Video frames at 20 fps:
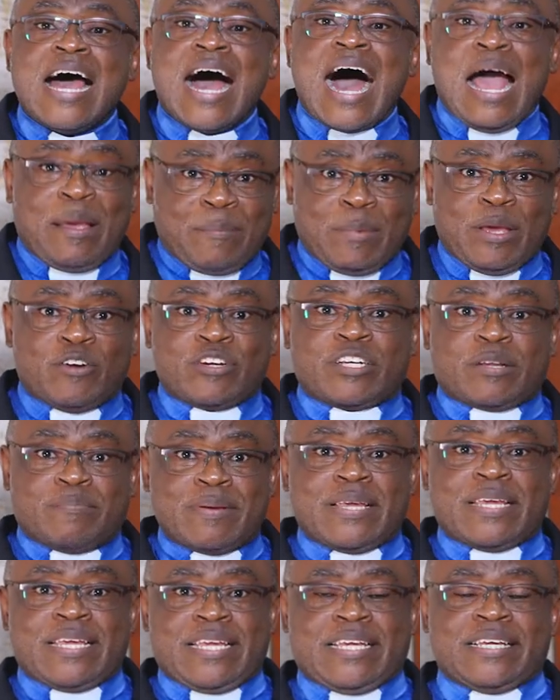I may not
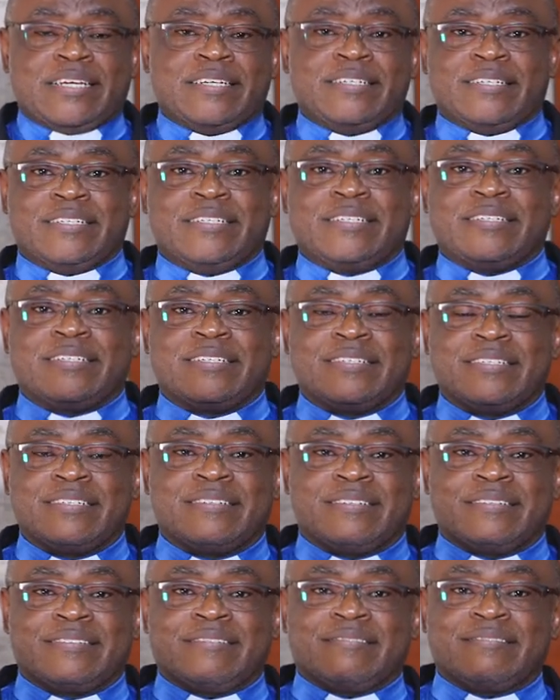be
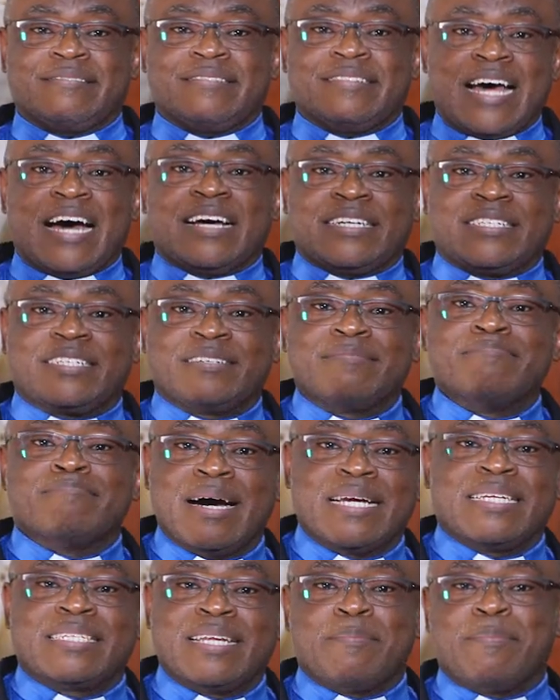that
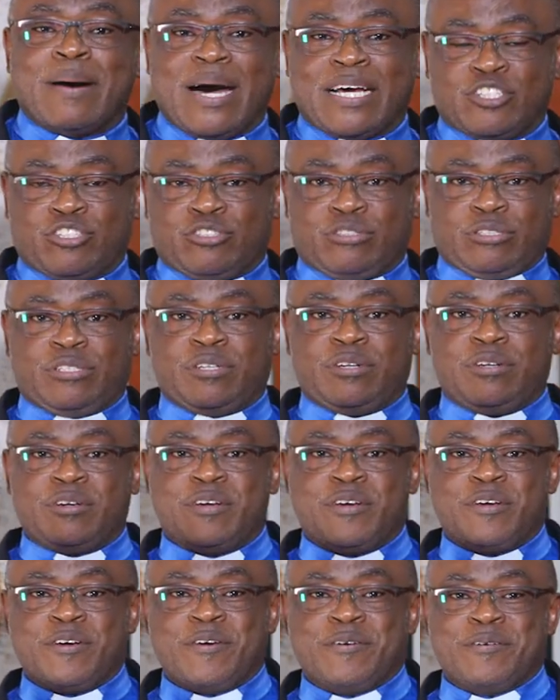mighty person,
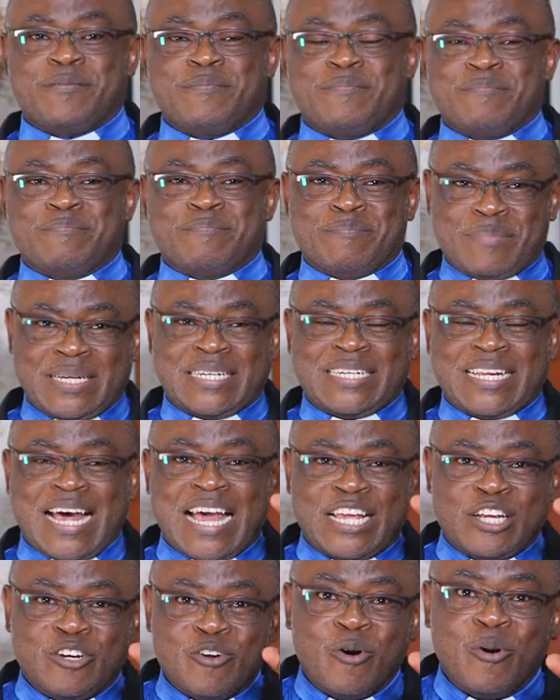but
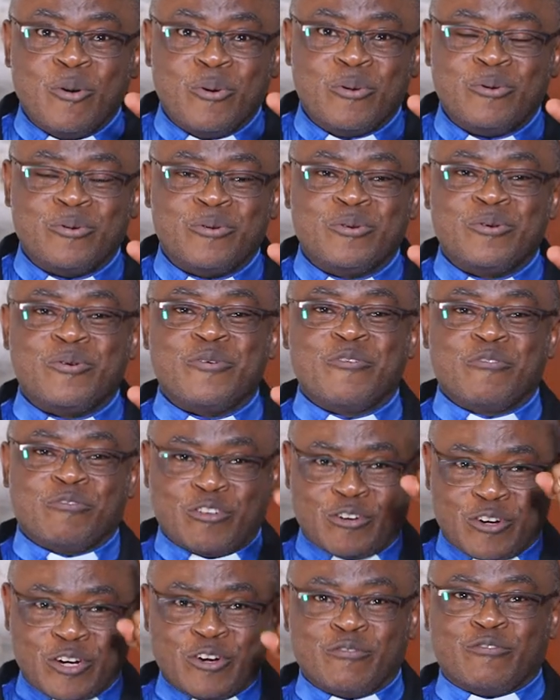I know
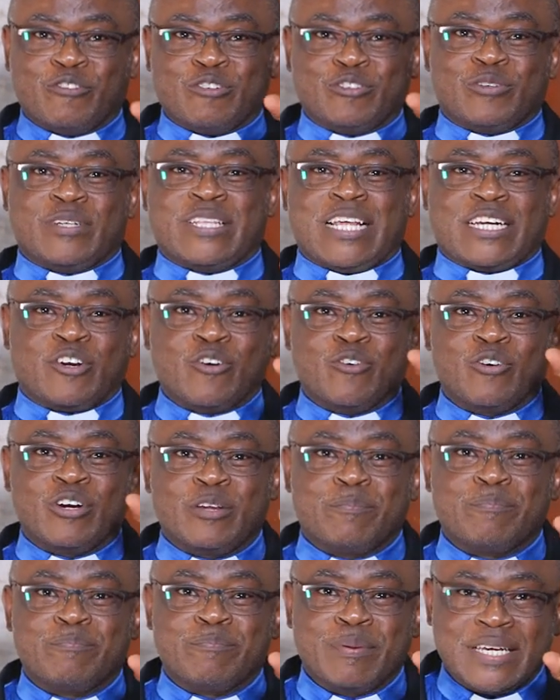for real, for sure, that
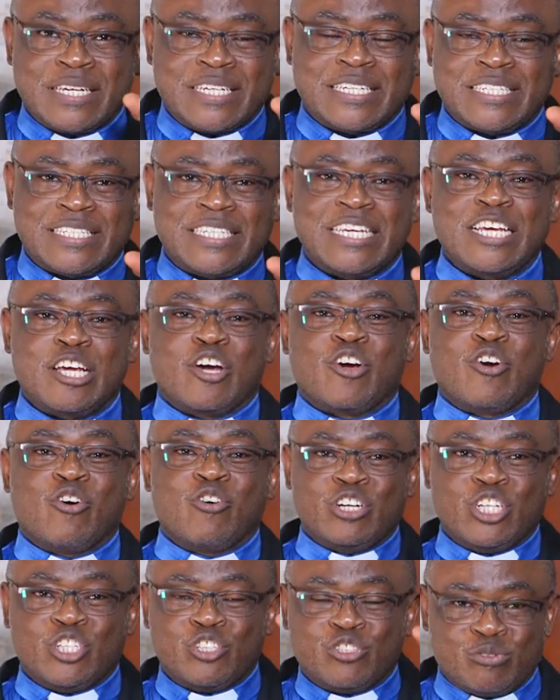God picks,
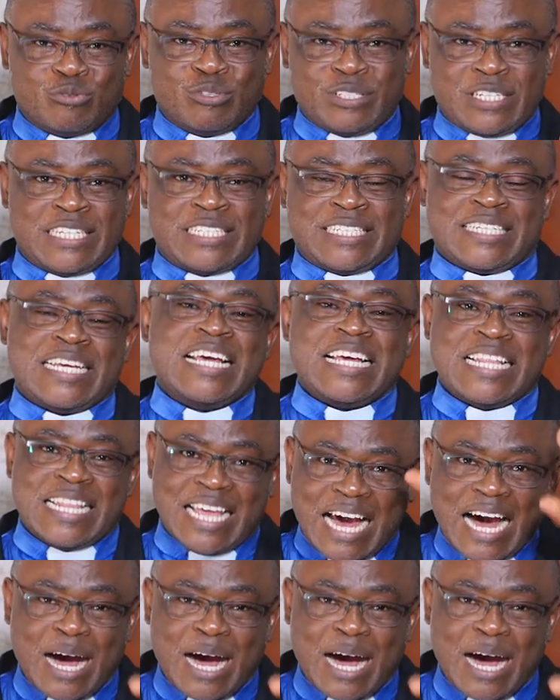God chooses the